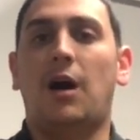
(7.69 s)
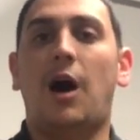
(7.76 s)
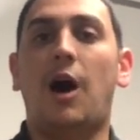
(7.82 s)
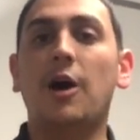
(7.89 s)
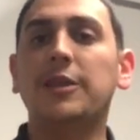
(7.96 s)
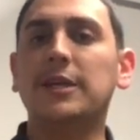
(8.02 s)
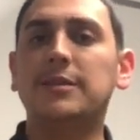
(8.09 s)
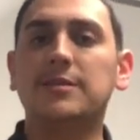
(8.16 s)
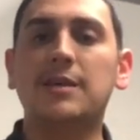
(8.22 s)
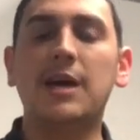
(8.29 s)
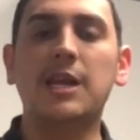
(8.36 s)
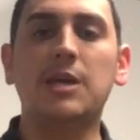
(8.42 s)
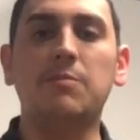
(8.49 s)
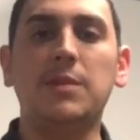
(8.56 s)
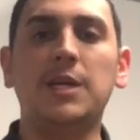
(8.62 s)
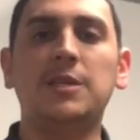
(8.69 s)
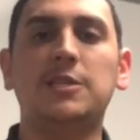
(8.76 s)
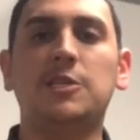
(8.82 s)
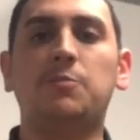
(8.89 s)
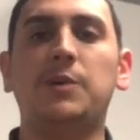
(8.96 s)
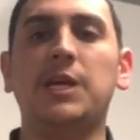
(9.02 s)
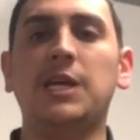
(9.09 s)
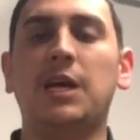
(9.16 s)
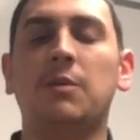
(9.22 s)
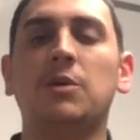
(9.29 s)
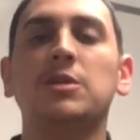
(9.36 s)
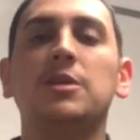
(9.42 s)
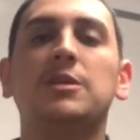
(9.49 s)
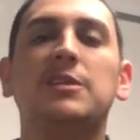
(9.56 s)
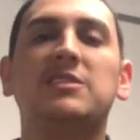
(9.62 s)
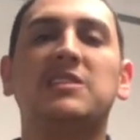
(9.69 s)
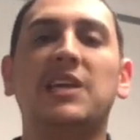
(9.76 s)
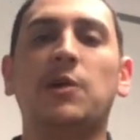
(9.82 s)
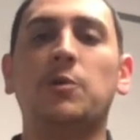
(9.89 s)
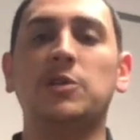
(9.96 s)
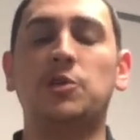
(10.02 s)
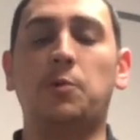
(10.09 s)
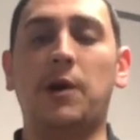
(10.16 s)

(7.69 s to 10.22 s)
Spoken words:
All that siding means is being able to distinguish